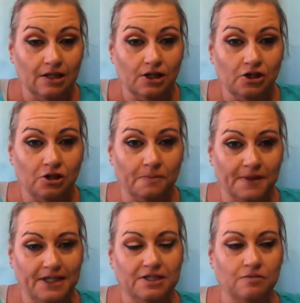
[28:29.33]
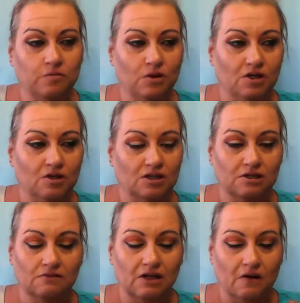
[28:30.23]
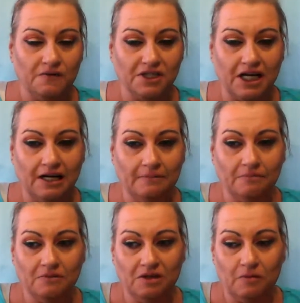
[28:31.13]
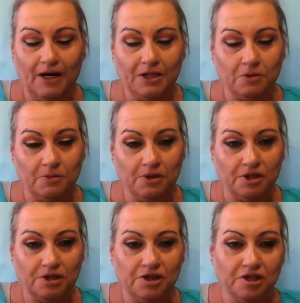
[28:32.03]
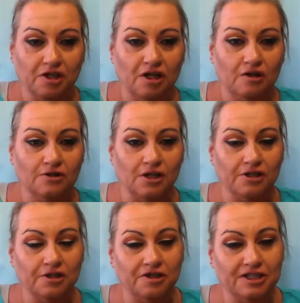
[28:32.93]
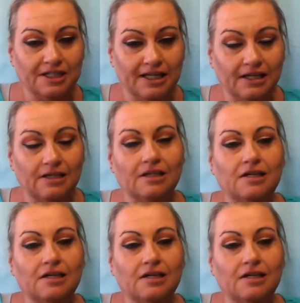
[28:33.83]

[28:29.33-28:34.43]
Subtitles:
Your beads will, over time, the wax will melt onto your clothes, onto your skin.